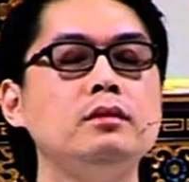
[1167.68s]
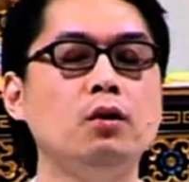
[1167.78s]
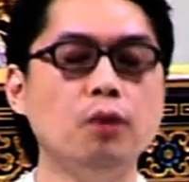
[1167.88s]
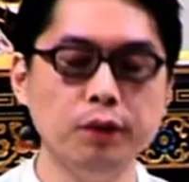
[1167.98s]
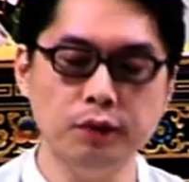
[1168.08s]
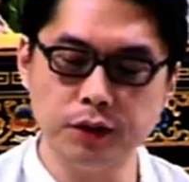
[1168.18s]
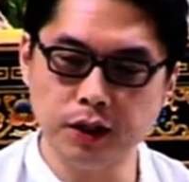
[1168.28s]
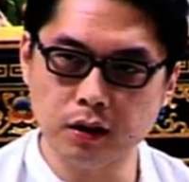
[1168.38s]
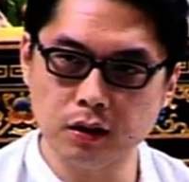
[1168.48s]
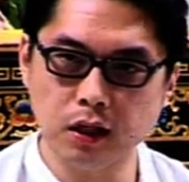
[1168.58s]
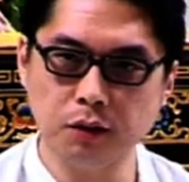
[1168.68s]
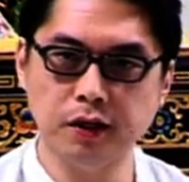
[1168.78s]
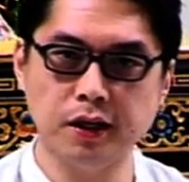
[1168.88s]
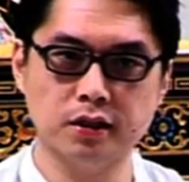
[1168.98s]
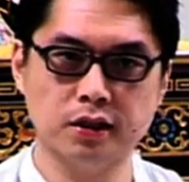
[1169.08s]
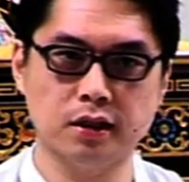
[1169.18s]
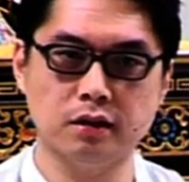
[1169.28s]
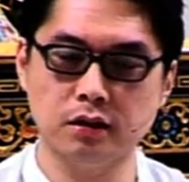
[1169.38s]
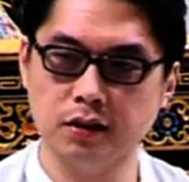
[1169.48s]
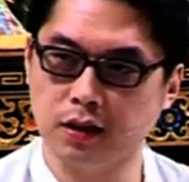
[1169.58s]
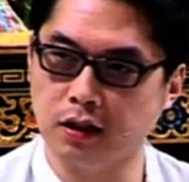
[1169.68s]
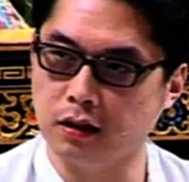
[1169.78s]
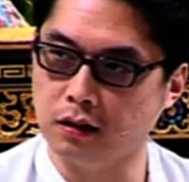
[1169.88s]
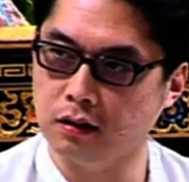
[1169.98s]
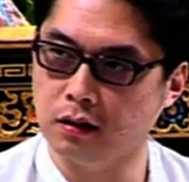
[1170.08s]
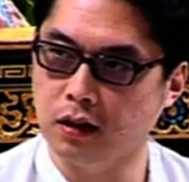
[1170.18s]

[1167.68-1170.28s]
when we read and we get together and study,